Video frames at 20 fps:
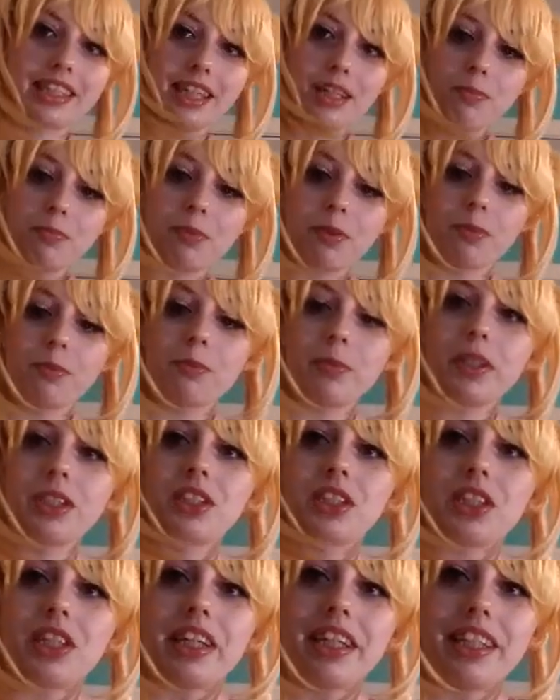step,
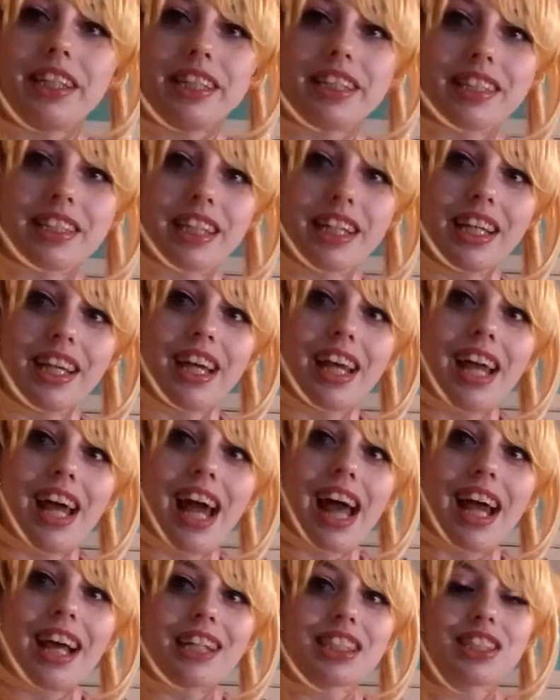which is
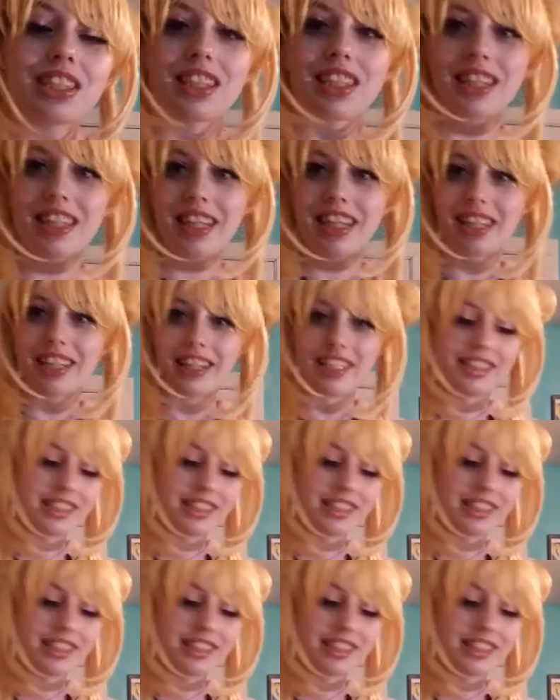actually getting